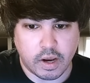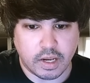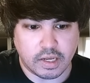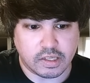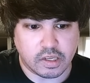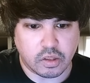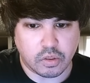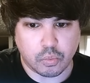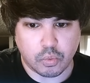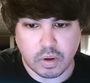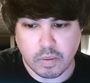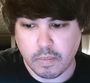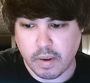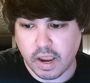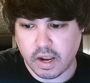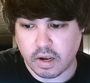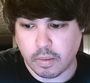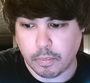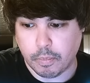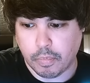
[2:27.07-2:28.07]
It's a
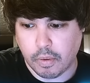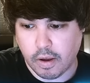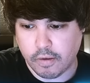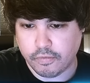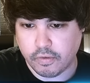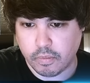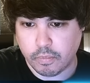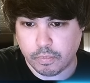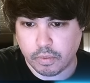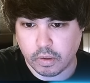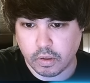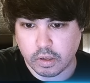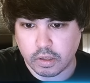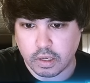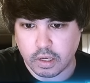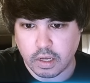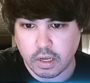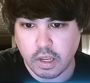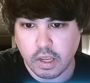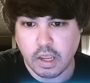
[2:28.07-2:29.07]
3-mana buff
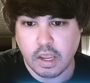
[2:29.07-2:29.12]
ability,